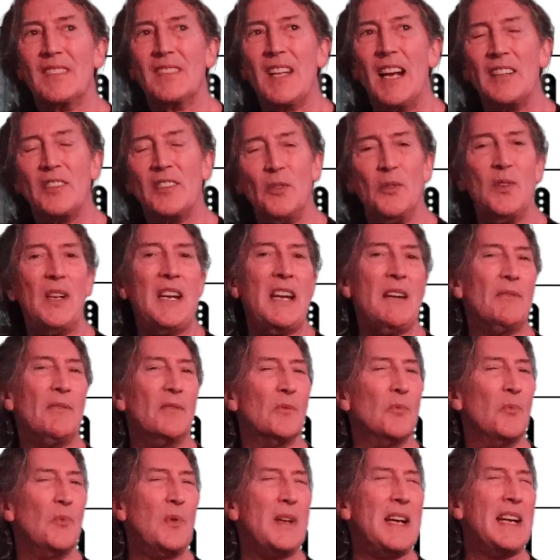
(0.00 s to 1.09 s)
I couldn't
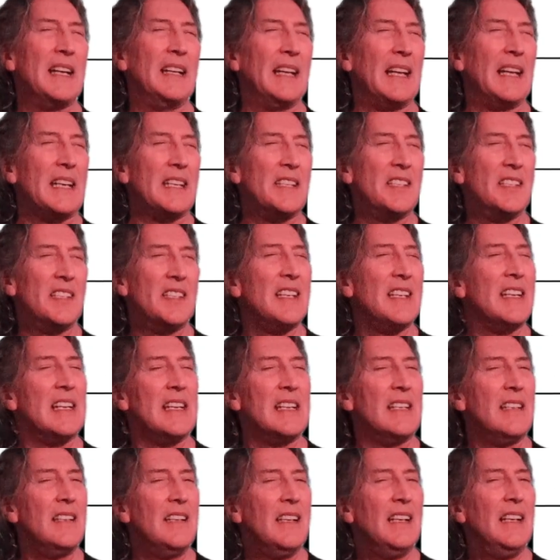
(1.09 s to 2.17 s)
even really
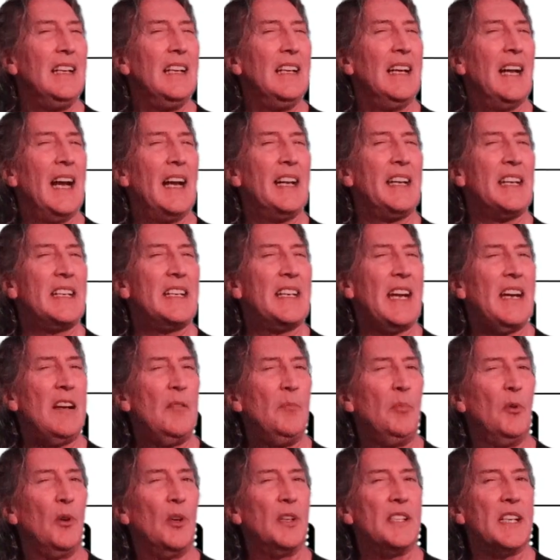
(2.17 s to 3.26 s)
see any
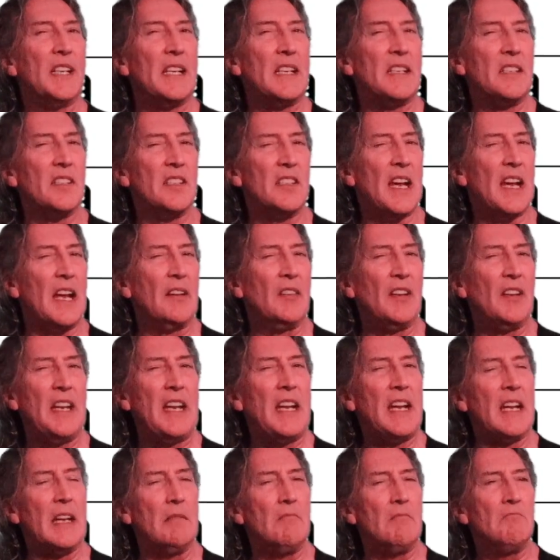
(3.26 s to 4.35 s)
cowboy dings down
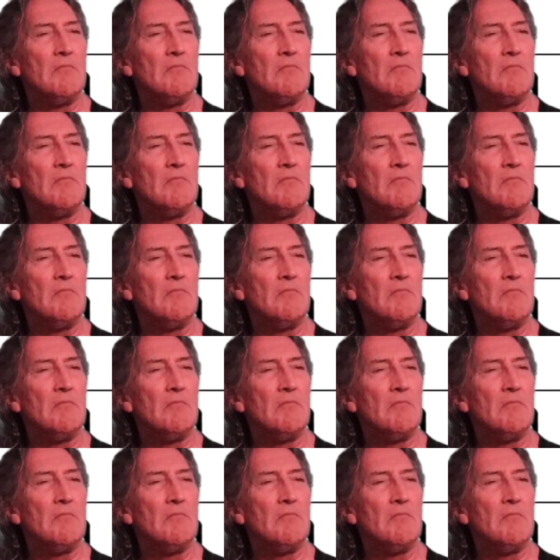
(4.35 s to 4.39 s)
here.